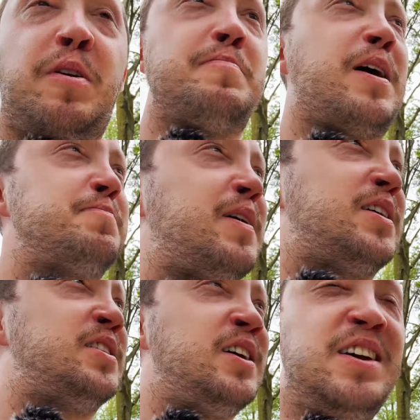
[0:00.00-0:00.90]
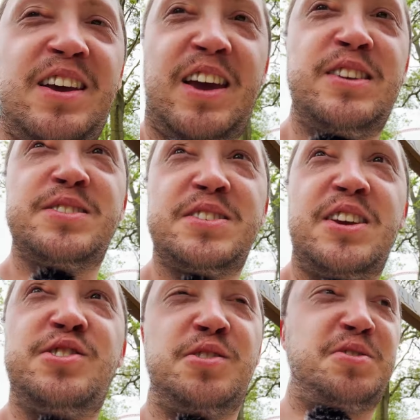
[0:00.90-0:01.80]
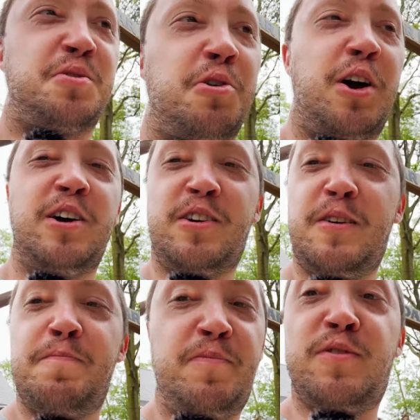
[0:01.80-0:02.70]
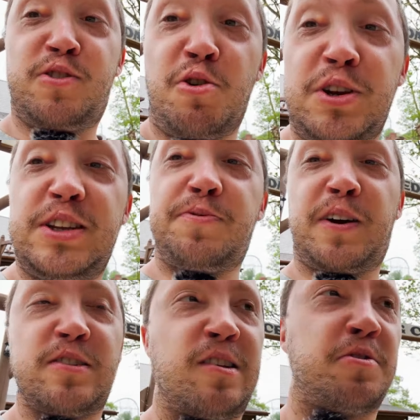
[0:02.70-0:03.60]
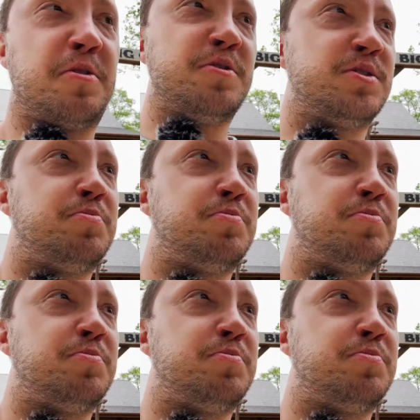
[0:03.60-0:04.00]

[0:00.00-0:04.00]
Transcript: my backpack in the station, so no need to find the lockers.